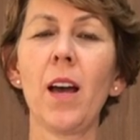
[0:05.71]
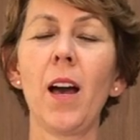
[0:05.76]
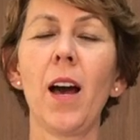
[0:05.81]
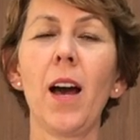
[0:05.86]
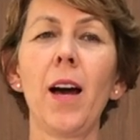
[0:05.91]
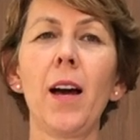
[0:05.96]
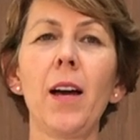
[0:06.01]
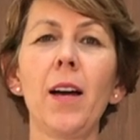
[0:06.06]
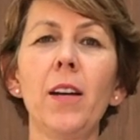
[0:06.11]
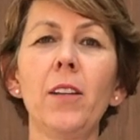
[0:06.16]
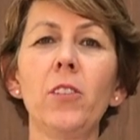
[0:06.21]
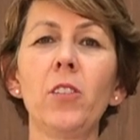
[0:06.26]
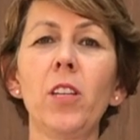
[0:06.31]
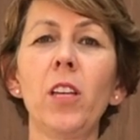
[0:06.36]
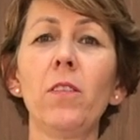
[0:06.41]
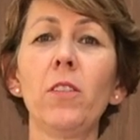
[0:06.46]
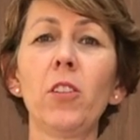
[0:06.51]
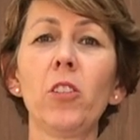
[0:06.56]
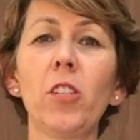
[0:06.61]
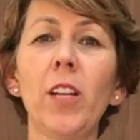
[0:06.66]
to
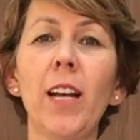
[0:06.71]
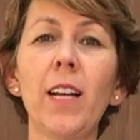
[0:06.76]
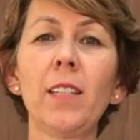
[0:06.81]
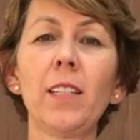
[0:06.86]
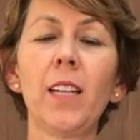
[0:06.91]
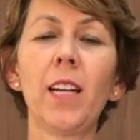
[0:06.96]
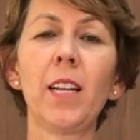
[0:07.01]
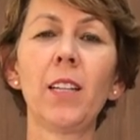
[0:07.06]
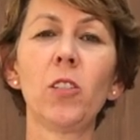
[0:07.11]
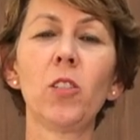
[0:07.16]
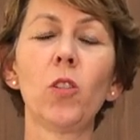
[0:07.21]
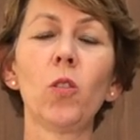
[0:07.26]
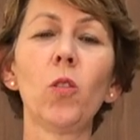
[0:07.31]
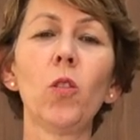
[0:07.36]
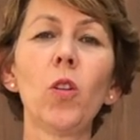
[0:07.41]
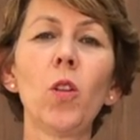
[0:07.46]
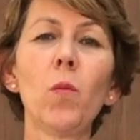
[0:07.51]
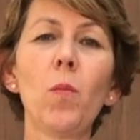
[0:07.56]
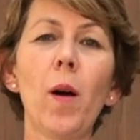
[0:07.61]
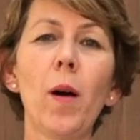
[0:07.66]
give a shout out to
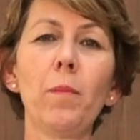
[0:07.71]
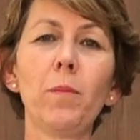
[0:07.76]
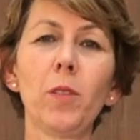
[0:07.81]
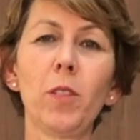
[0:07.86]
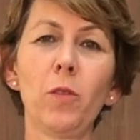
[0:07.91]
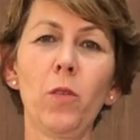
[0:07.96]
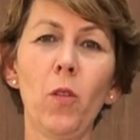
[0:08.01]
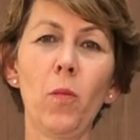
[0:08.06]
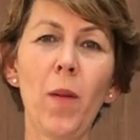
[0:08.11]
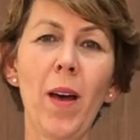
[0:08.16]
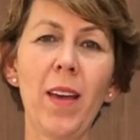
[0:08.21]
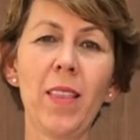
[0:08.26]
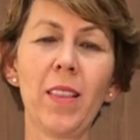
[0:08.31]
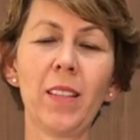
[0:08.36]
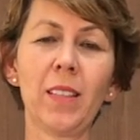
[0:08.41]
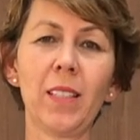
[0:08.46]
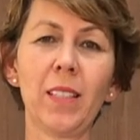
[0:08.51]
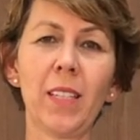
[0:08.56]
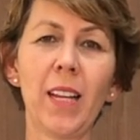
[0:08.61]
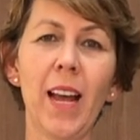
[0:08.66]
all the moms for
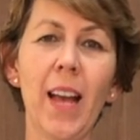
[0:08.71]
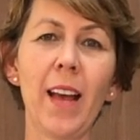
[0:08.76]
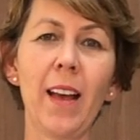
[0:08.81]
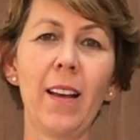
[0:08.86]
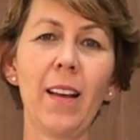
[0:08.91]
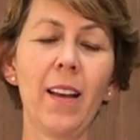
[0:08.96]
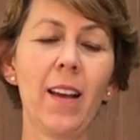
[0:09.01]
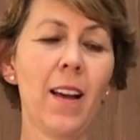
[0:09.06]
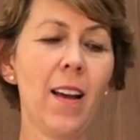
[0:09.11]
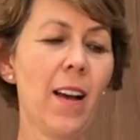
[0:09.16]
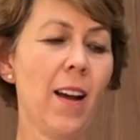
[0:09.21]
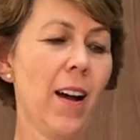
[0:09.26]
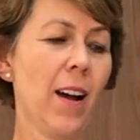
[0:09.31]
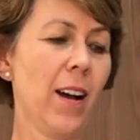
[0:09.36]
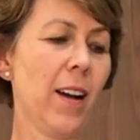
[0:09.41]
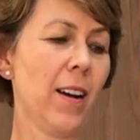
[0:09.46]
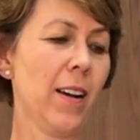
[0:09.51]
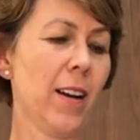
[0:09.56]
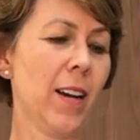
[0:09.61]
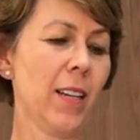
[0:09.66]
Mother's Day.
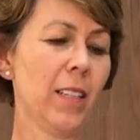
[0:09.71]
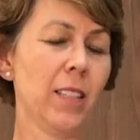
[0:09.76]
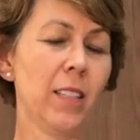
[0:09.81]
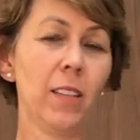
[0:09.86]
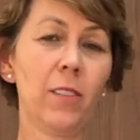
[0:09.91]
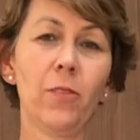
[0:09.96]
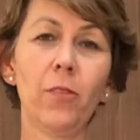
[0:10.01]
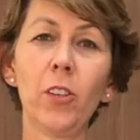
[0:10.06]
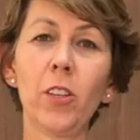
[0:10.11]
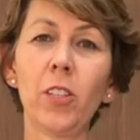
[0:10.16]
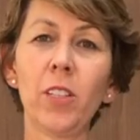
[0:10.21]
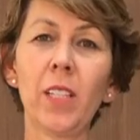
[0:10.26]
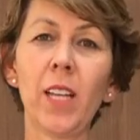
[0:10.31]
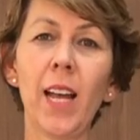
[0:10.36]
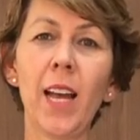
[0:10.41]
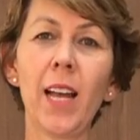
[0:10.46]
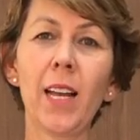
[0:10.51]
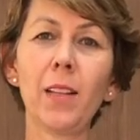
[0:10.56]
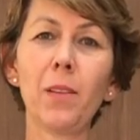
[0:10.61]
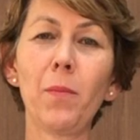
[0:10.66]
I see
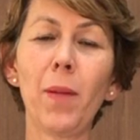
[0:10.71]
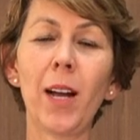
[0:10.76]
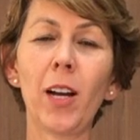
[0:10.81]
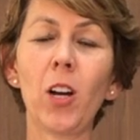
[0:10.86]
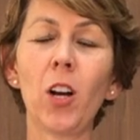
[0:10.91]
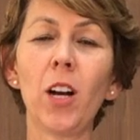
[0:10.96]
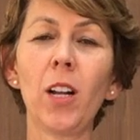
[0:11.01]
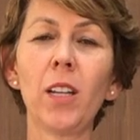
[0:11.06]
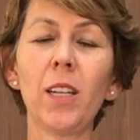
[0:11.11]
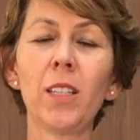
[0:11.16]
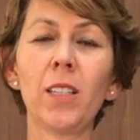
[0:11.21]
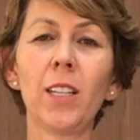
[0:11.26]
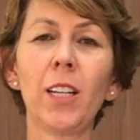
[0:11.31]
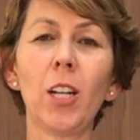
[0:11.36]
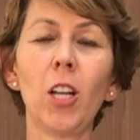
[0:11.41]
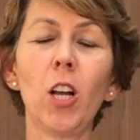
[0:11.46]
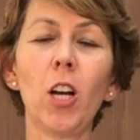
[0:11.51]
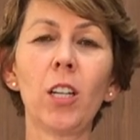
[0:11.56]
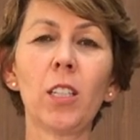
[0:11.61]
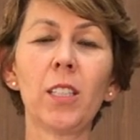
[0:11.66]
firsthand my colleagues in
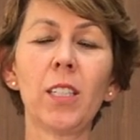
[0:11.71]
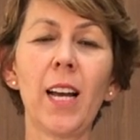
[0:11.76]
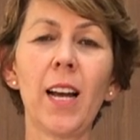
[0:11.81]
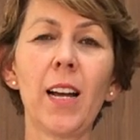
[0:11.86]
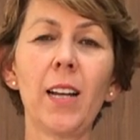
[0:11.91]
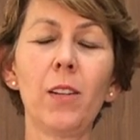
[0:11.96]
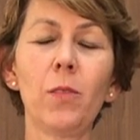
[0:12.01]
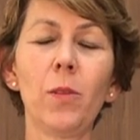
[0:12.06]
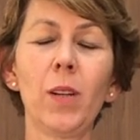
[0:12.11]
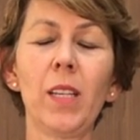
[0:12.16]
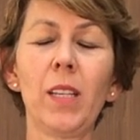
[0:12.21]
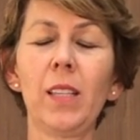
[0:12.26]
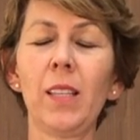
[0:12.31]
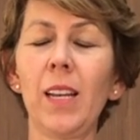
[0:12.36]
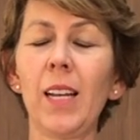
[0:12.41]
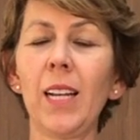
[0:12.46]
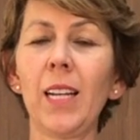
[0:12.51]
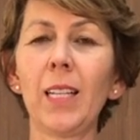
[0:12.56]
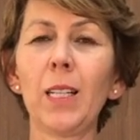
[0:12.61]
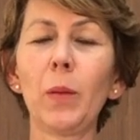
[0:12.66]
lockdown with
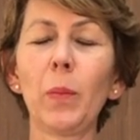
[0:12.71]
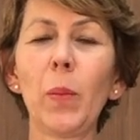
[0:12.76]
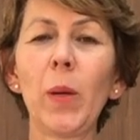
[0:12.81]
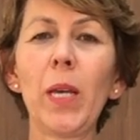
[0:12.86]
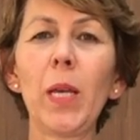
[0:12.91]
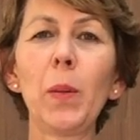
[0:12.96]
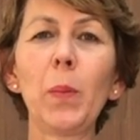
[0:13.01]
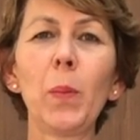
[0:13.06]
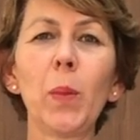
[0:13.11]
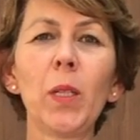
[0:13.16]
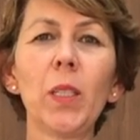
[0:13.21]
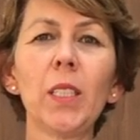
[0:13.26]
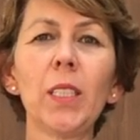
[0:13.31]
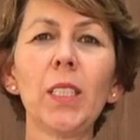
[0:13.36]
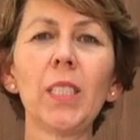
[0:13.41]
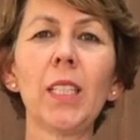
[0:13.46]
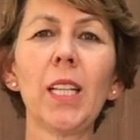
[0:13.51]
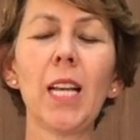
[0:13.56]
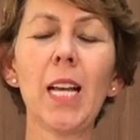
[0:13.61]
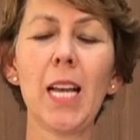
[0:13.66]
their little
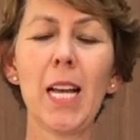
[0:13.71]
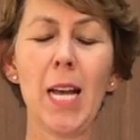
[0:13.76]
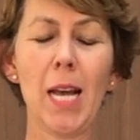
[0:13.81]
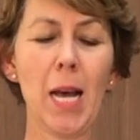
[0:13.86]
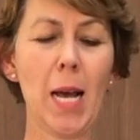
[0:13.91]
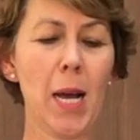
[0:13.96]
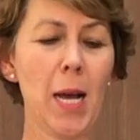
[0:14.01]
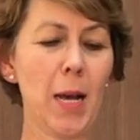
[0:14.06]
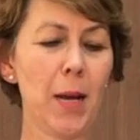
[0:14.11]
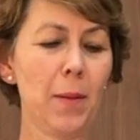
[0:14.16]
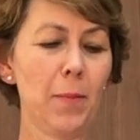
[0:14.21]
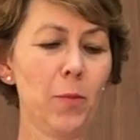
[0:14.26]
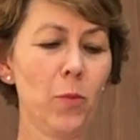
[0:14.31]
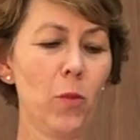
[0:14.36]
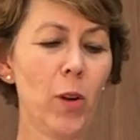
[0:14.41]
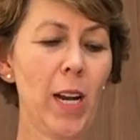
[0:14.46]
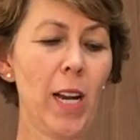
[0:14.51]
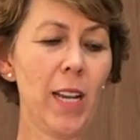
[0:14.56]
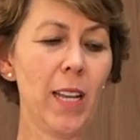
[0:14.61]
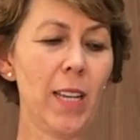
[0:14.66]
people
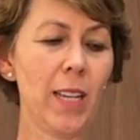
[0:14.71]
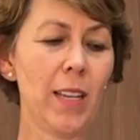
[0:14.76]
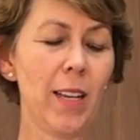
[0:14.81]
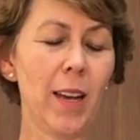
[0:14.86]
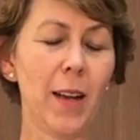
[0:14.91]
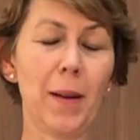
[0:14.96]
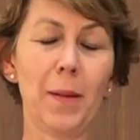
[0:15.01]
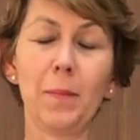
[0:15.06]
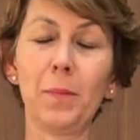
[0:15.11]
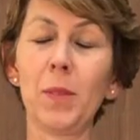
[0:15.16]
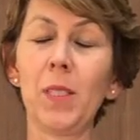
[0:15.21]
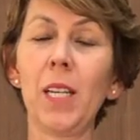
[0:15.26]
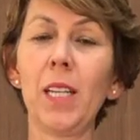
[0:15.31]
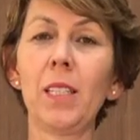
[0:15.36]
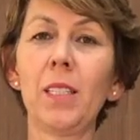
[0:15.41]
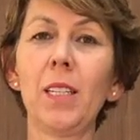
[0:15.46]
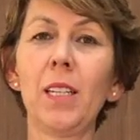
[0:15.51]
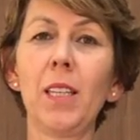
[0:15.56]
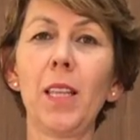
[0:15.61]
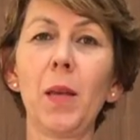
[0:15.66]
really
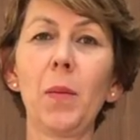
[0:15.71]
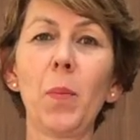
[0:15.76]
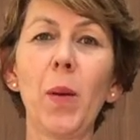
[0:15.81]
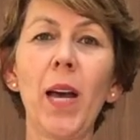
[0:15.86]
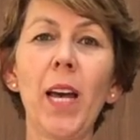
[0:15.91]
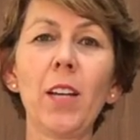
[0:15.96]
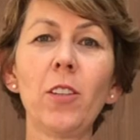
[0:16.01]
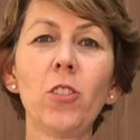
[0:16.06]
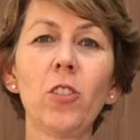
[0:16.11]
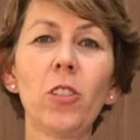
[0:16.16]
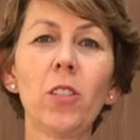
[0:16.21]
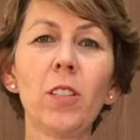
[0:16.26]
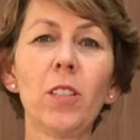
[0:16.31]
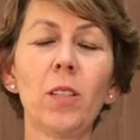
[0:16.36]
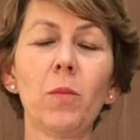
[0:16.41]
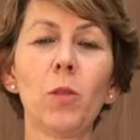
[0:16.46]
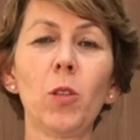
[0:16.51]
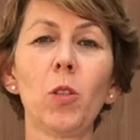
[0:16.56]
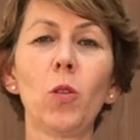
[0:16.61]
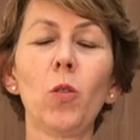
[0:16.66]
testing their patience,
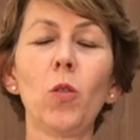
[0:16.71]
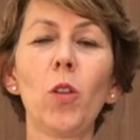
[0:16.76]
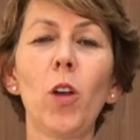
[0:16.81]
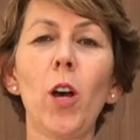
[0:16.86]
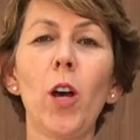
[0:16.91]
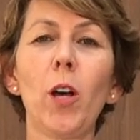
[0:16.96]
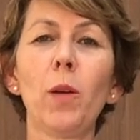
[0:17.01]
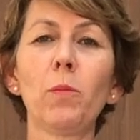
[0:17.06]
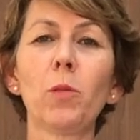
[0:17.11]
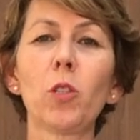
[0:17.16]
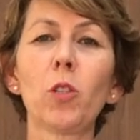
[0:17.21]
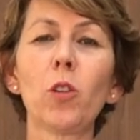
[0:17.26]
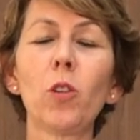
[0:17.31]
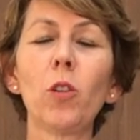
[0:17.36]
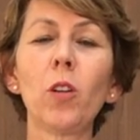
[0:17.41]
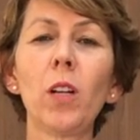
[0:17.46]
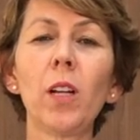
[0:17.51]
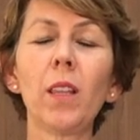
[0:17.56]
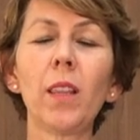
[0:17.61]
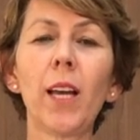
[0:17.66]
and with all the
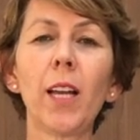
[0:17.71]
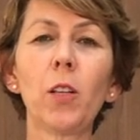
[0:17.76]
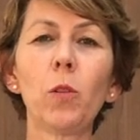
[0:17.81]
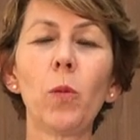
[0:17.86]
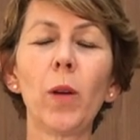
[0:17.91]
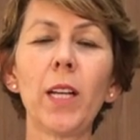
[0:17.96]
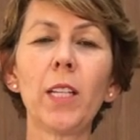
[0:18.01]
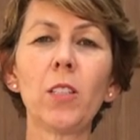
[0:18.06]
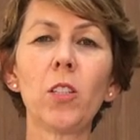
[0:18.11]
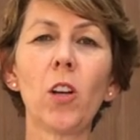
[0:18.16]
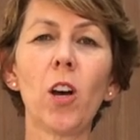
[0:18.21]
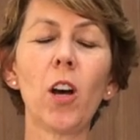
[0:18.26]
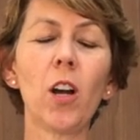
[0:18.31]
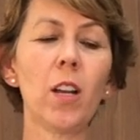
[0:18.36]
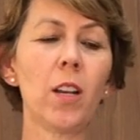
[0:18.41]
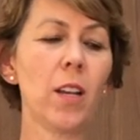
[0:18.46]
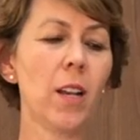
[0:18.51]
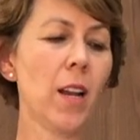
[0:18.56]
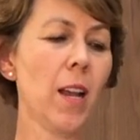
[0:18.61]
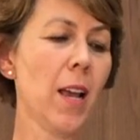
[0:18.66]
homeschooling that went
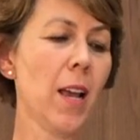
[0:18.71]
on.